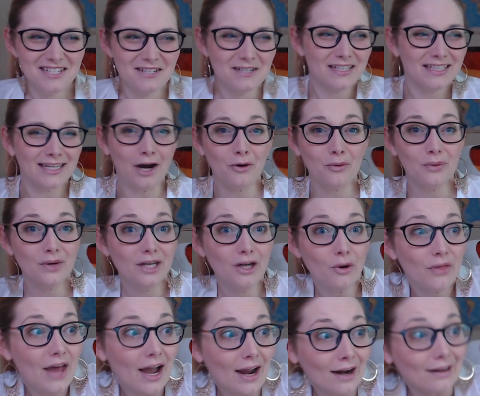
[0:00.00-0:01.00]
Now we know
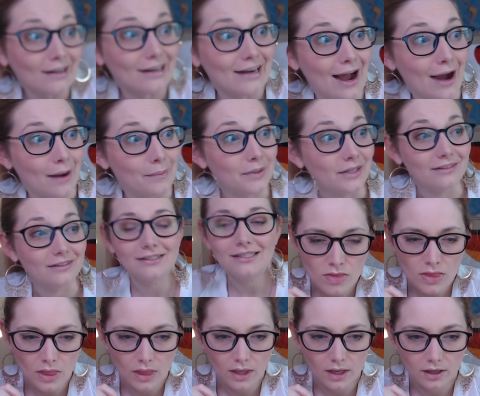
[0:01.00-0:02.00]
that can happen.
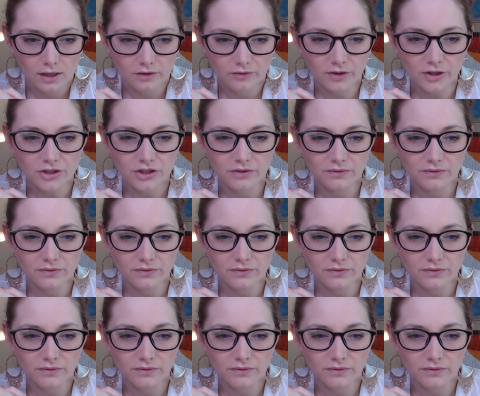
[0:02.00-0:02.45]
Function